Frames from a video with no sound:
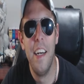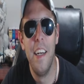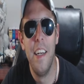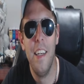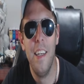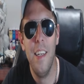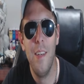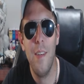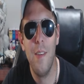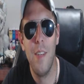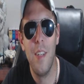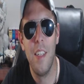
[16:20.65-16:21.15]

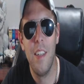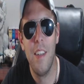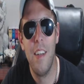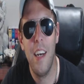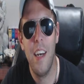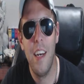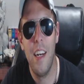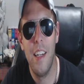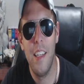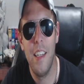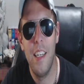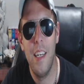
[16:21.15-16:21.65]
You can
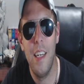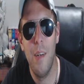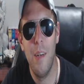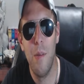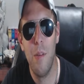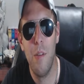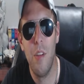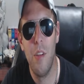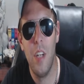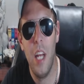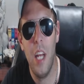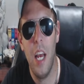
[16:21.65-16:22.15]
tell he
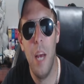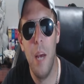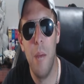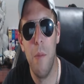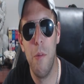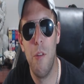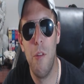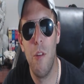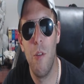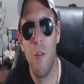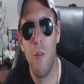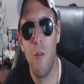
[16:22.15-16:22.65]
was an
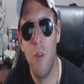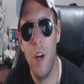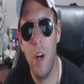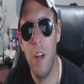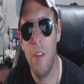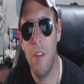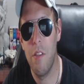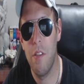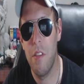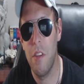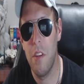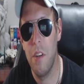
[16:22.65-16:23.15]
amateur
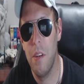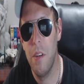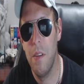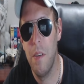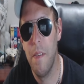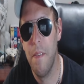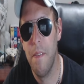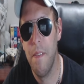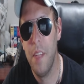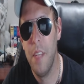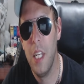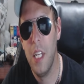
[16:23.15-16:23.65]
wrestler.
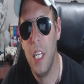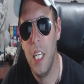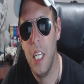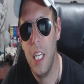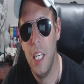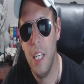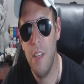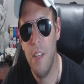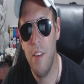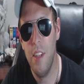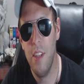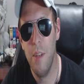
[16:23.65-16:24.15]

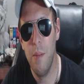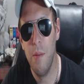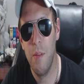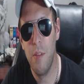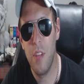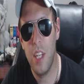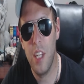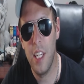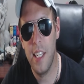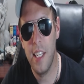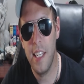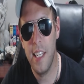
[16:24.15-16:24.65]
It seems
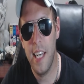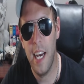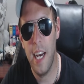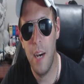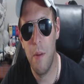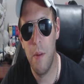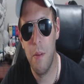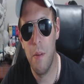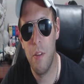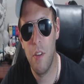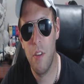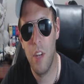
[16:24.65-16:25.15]

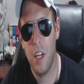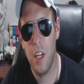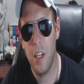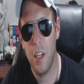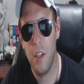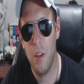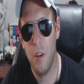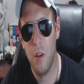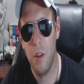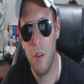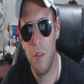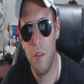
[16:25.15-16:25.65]
Kitagawa's got a
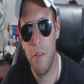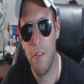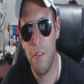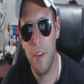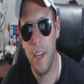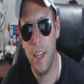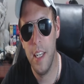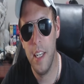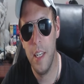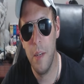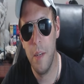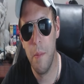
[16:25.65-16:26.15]
goal of
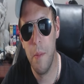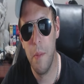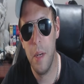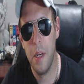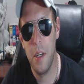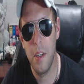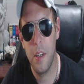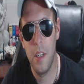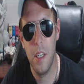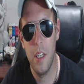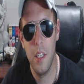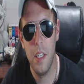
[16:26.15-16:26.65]
fighting
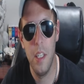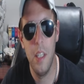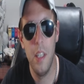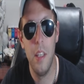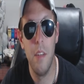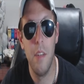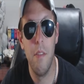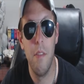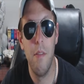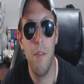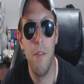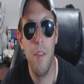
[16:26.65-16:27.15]
America in
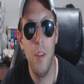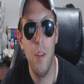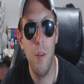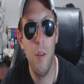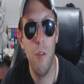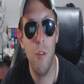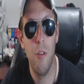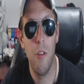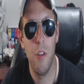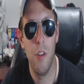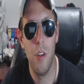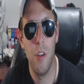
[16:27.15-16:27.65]
the
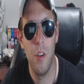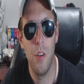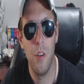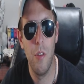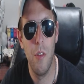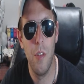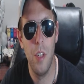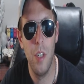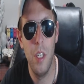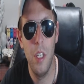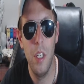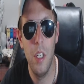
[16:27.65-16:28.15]
future.
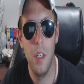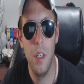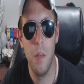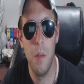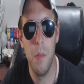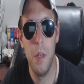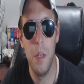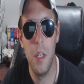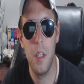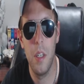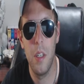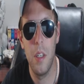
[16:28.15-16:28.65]
Really? In
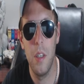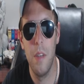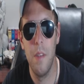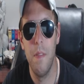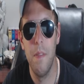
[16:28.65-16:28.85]
America?